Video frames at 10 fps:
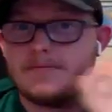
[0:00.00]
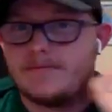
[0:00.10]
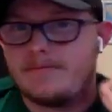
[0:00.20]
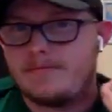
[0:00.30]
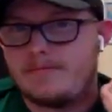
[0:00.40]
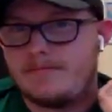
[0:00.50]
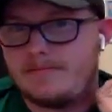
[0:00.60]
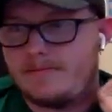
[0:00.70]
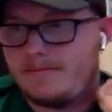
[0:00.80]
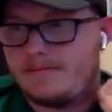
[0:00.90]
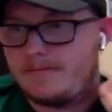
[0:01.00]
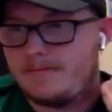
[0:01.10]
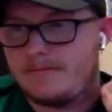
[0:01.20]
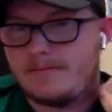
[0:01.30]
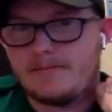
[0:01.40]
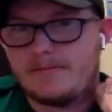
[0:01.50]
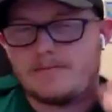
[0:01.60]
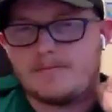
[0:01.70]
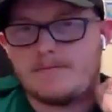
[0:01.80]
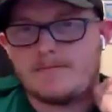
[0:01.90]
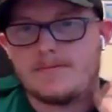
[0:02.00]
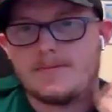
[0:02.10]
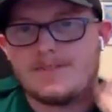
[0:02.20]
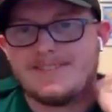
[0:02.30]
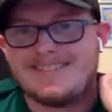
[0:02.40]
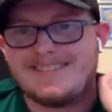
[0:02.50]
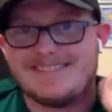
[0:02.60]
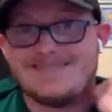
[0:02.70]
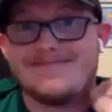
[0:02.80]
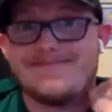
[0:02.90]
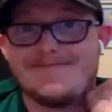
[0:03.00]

[no speech]